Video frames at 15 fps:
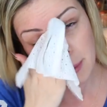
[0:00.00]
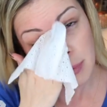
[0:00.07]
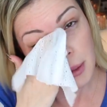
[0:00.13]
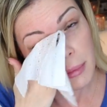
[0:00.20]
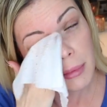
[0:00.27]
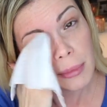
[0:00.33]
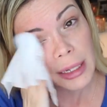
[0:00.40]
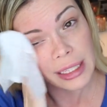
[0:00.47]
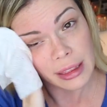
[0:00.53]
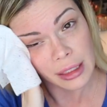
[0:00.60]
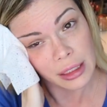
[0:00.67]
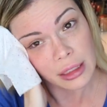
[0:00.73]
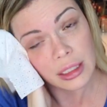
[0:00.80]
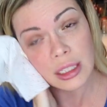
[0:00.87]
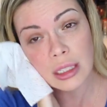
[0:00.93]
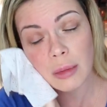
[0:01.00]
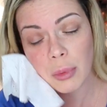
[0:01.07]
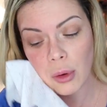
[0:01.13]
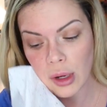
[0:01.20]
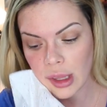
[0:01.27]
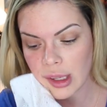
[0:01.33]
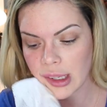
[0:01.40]
some people might think this is a
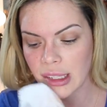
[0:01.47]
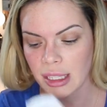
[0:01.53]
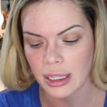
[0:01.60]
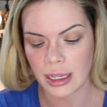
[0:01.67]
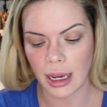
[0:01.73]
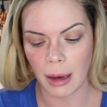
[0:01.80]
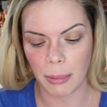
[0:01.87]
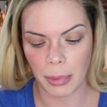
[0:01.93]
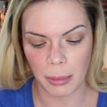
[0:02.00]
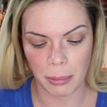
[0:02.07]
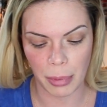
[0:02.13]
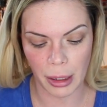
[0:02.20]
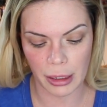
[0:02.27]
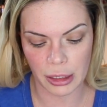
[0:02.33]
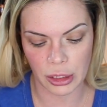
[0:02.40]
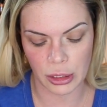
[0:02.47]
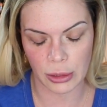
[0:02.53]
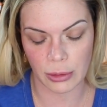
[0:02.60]
pointless step, but